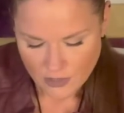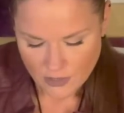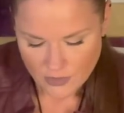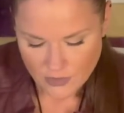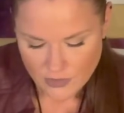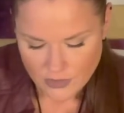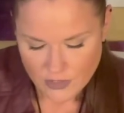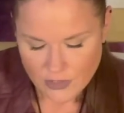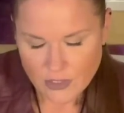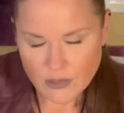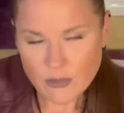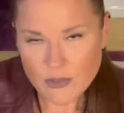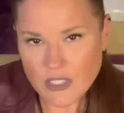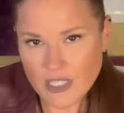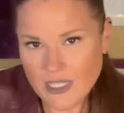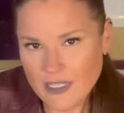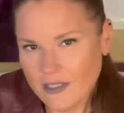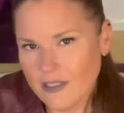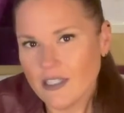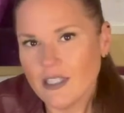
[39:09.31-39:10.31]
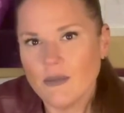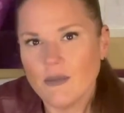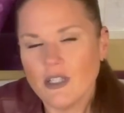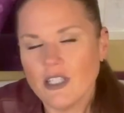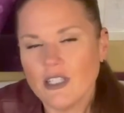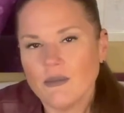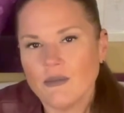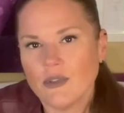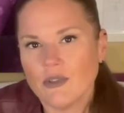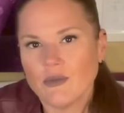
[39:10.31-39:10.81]
So there was heat coming
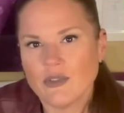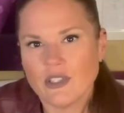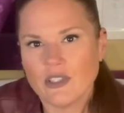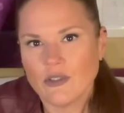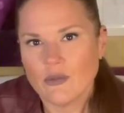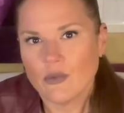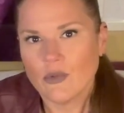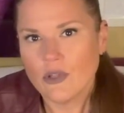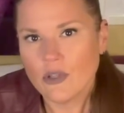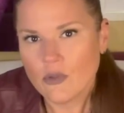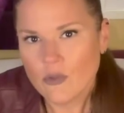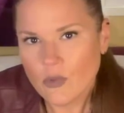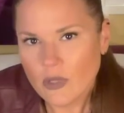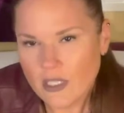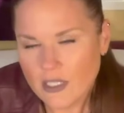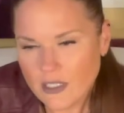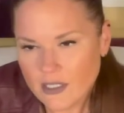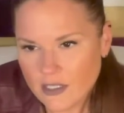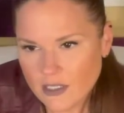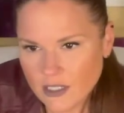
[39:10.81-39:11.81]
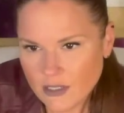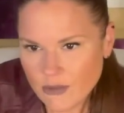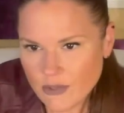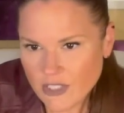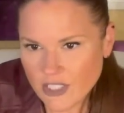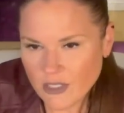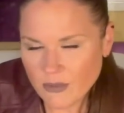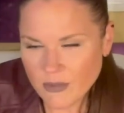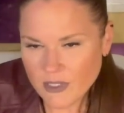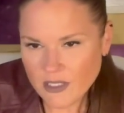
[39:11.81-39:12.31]
in, but it was in the wrong way. It was
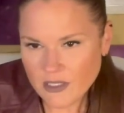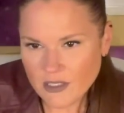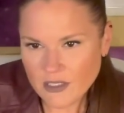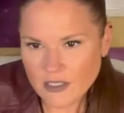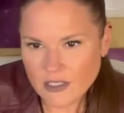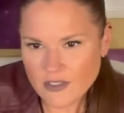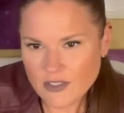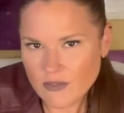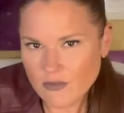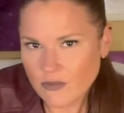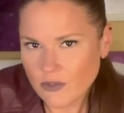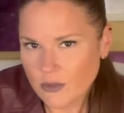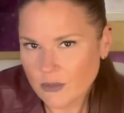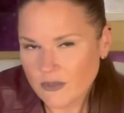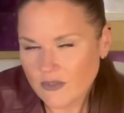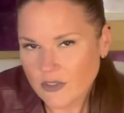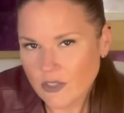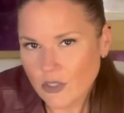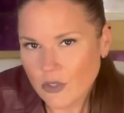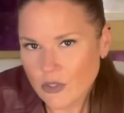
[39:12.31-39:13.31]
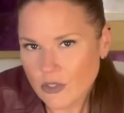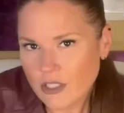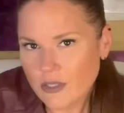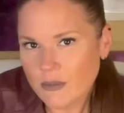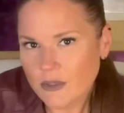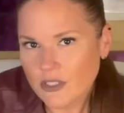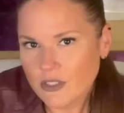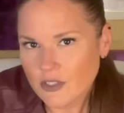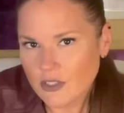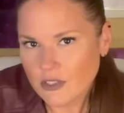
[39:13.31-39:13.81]
coming in as a form of an
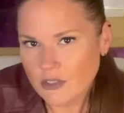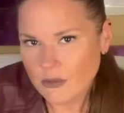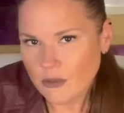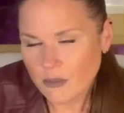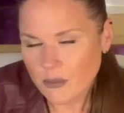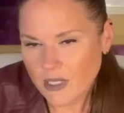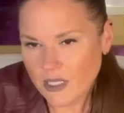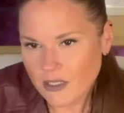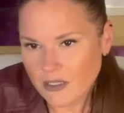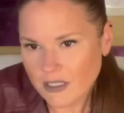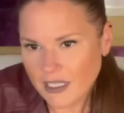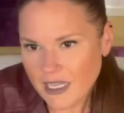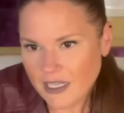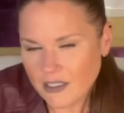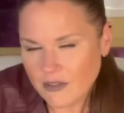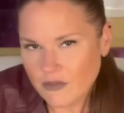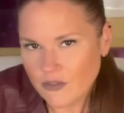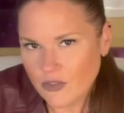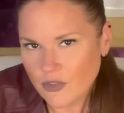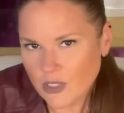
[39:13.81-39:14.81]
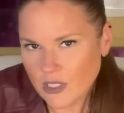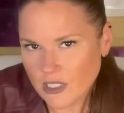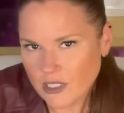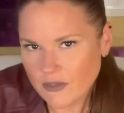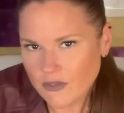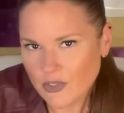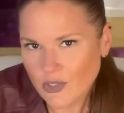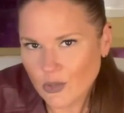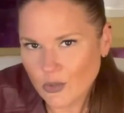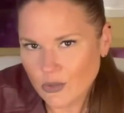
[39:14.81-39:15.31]
argument about lack of
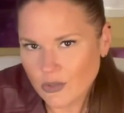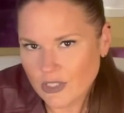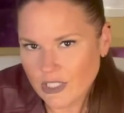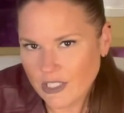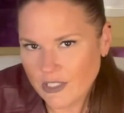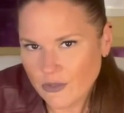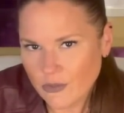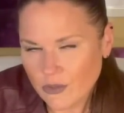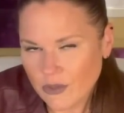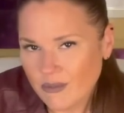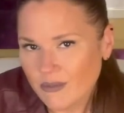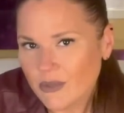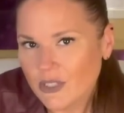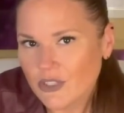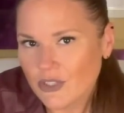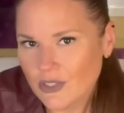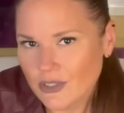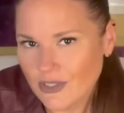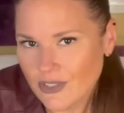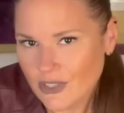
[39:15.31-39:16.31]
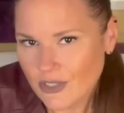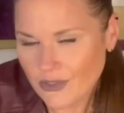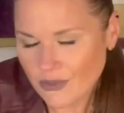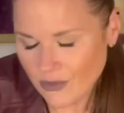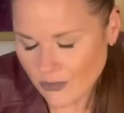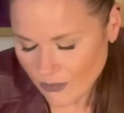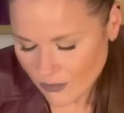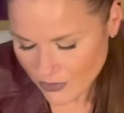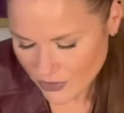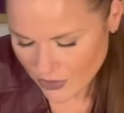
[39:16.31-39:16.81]
drives, goals, and or ambitions.
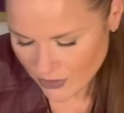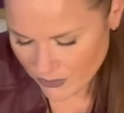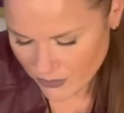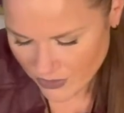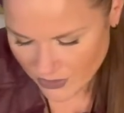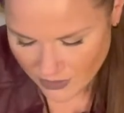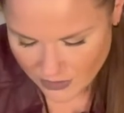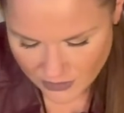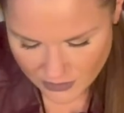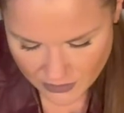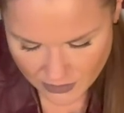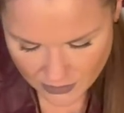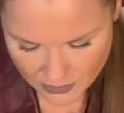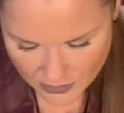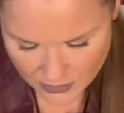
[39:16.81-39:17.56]
What's up with that?